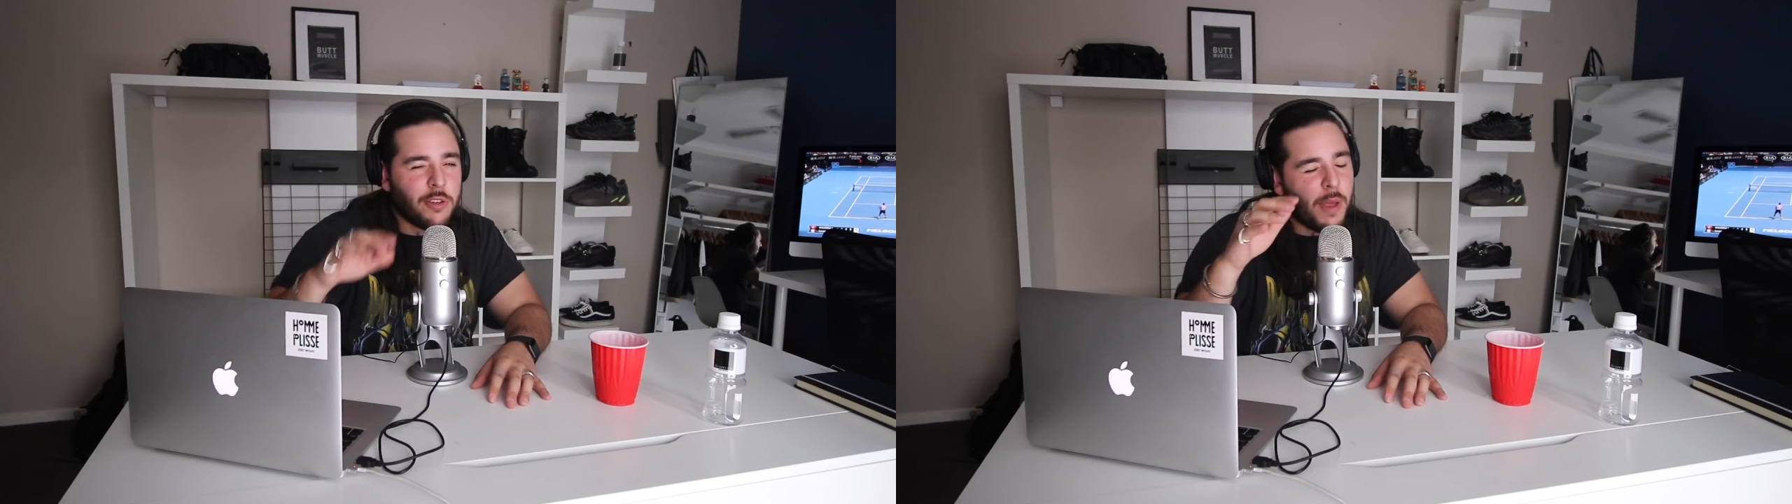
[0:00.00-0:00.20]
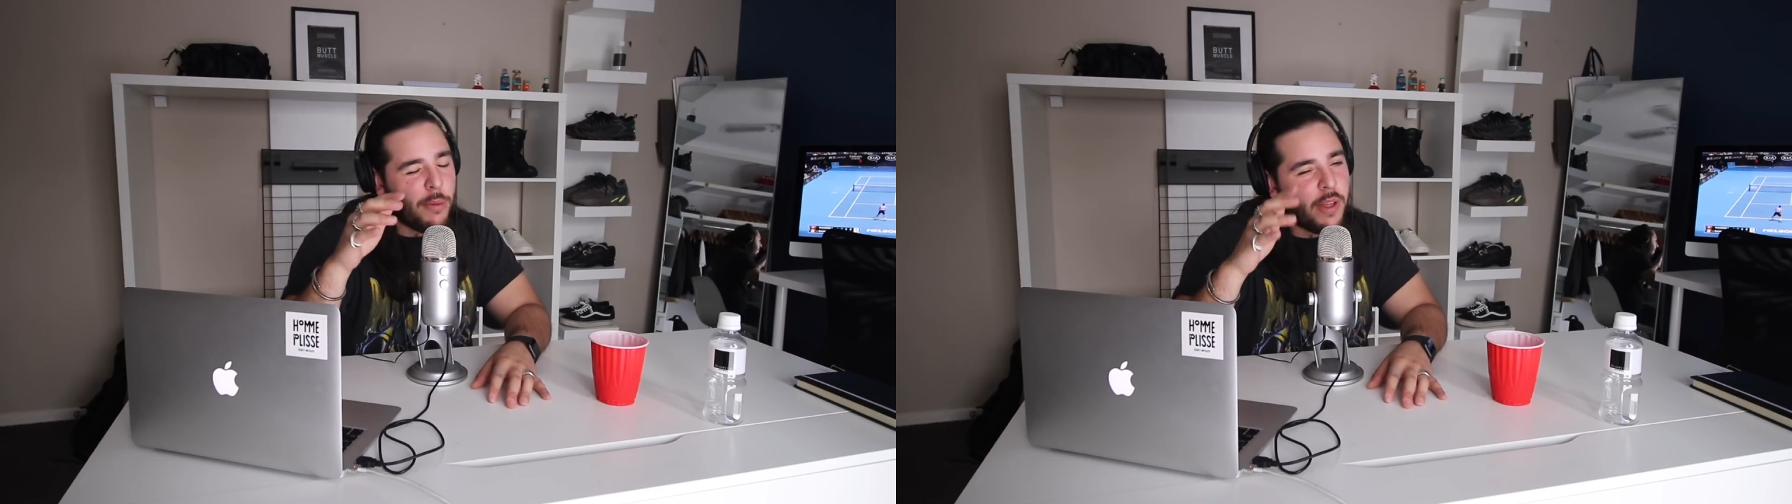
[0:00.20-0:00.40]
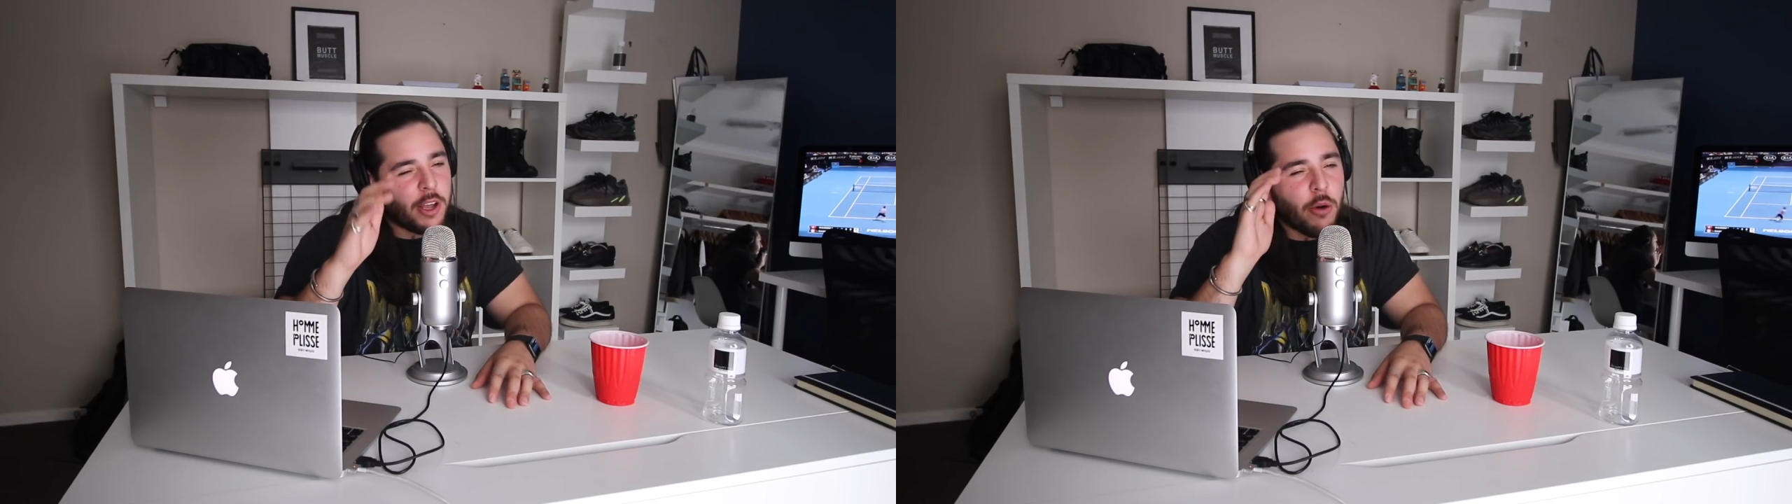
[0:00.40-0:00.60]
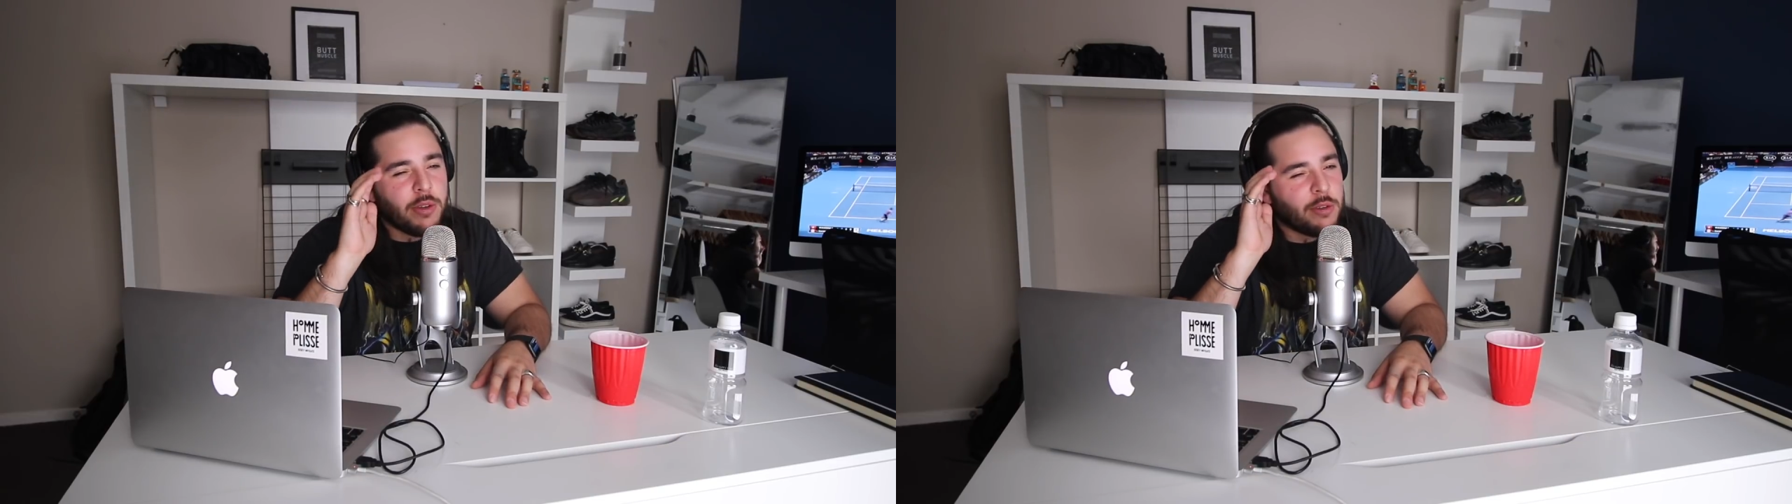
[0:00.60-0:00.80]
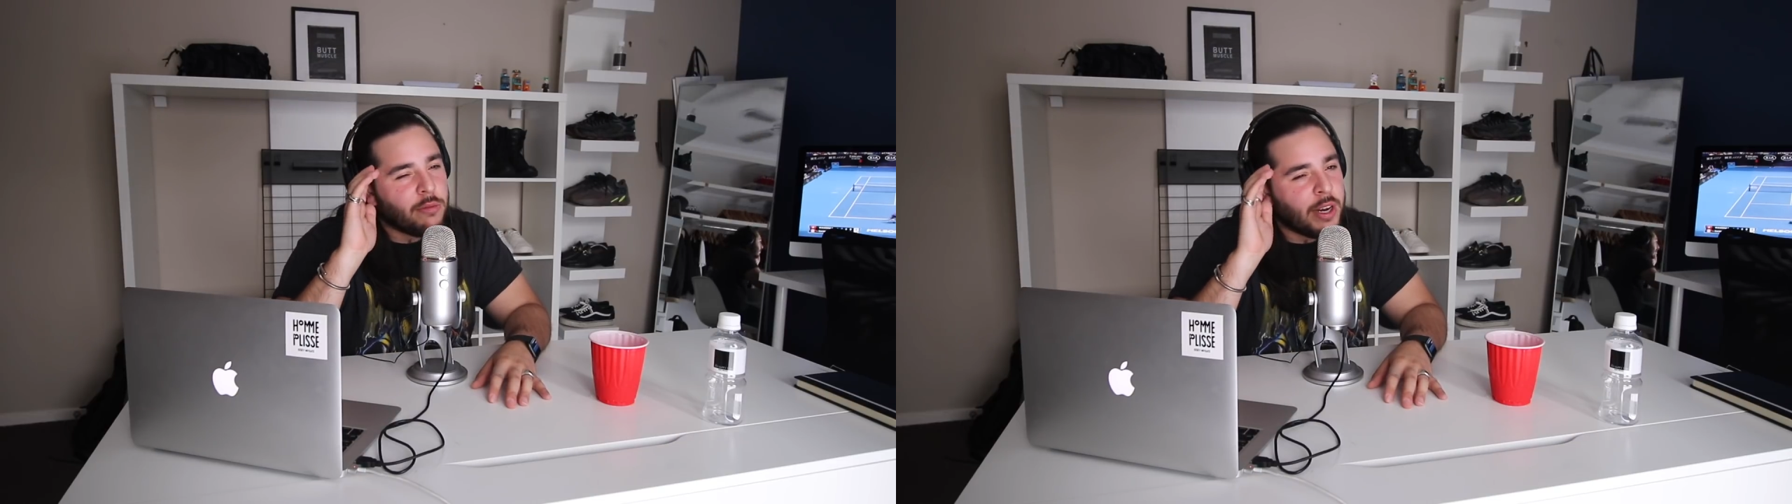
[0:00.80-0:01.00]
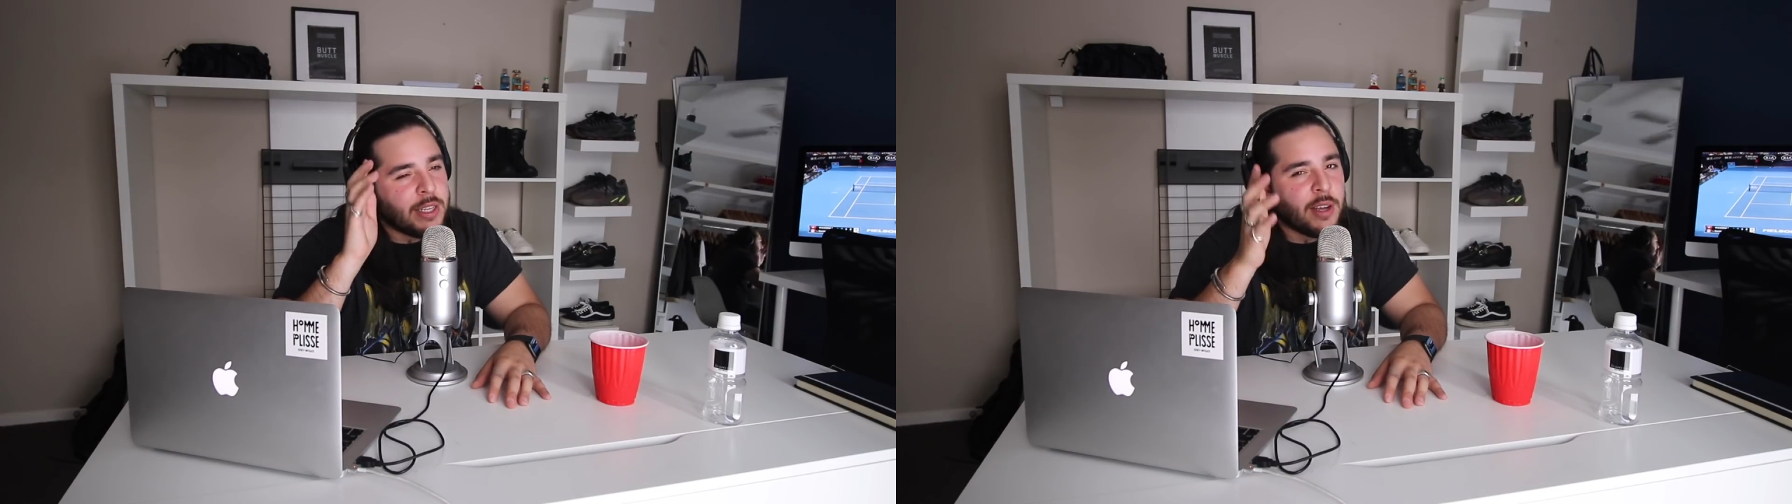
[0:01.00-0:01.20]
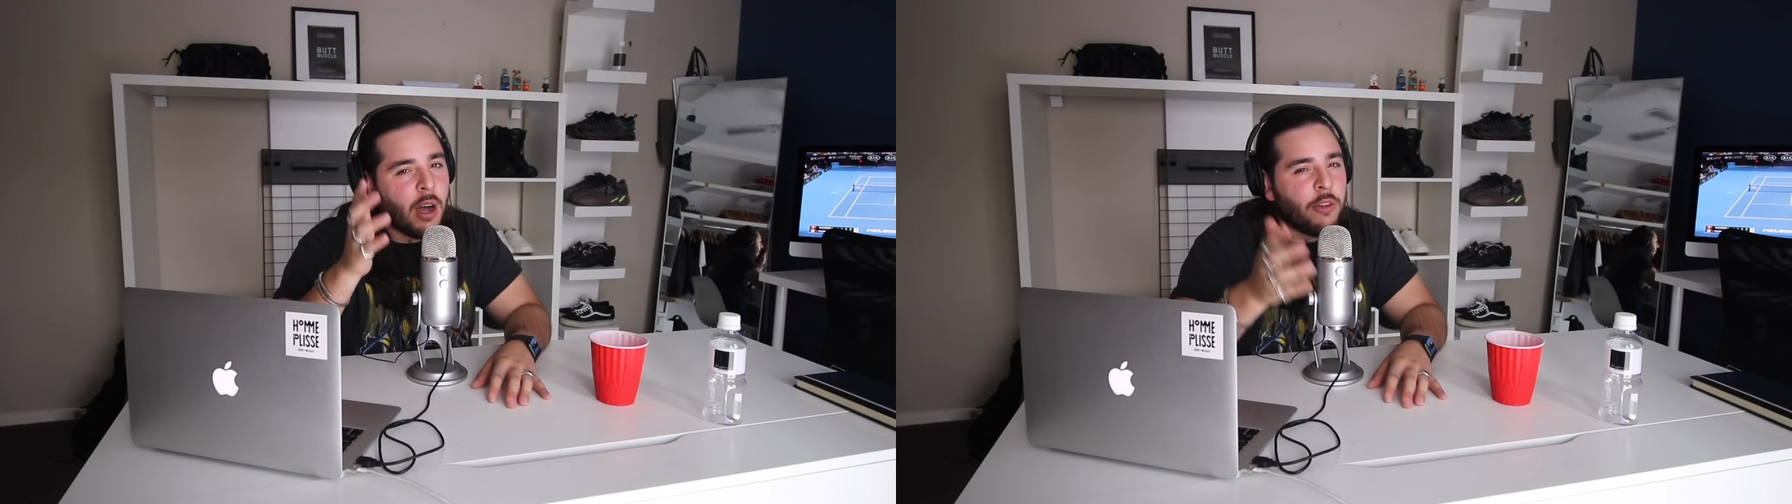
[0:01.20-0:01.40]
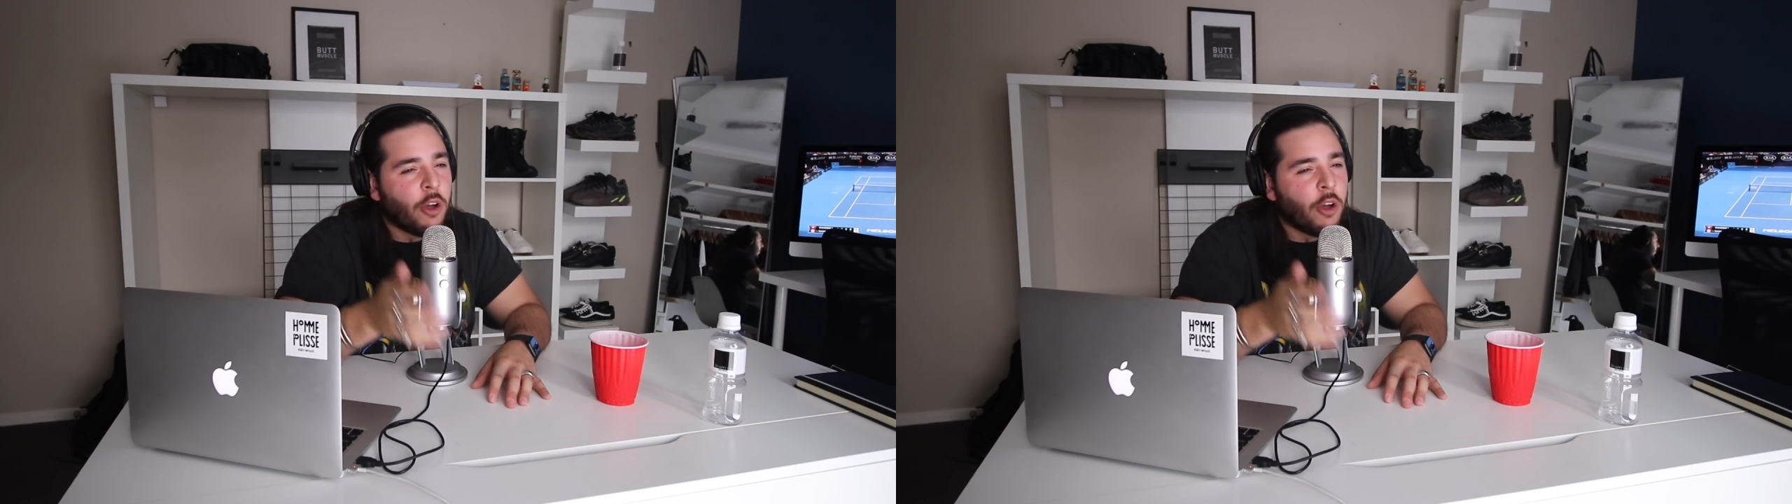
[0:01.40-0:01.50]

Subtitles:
people that go into retail,